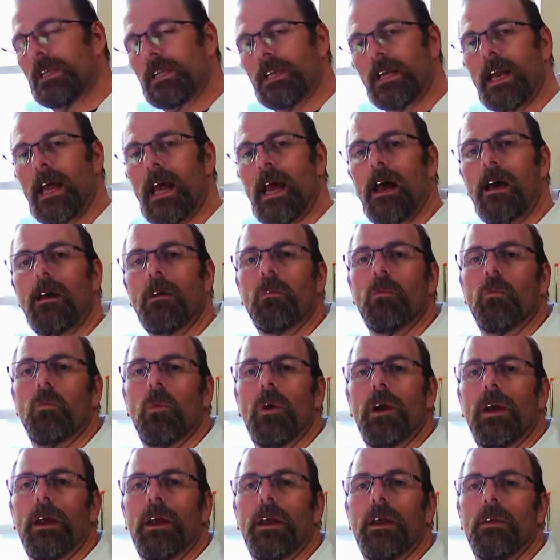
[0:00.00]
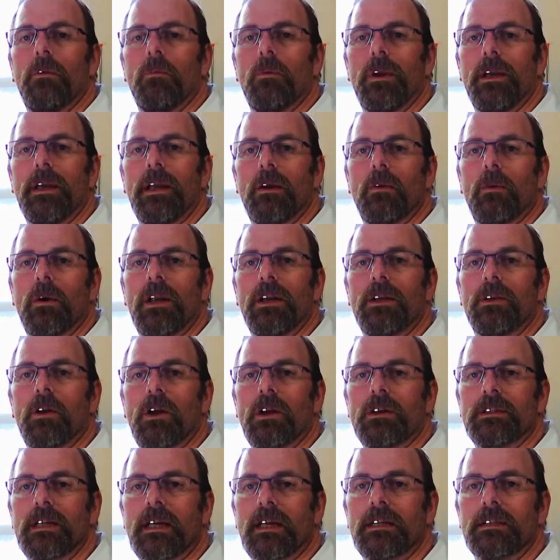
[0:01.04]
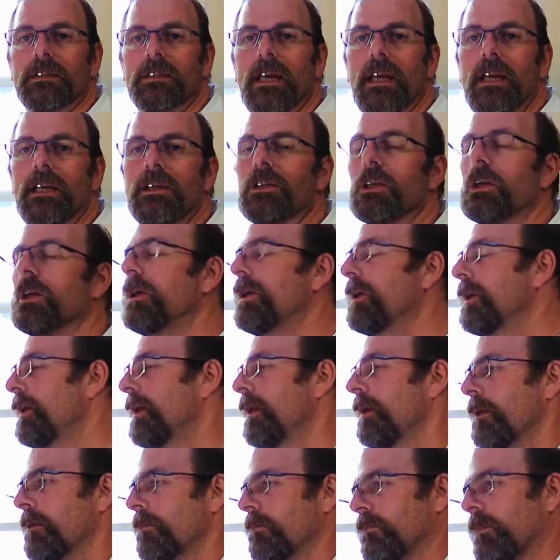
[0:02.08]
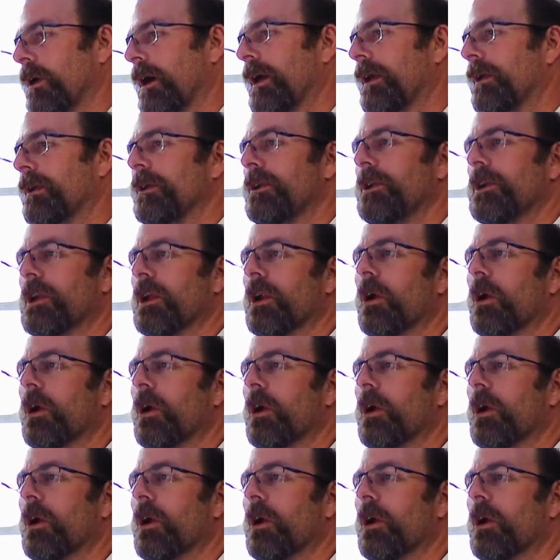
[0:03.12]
to that when we get ready to our second stage. But you can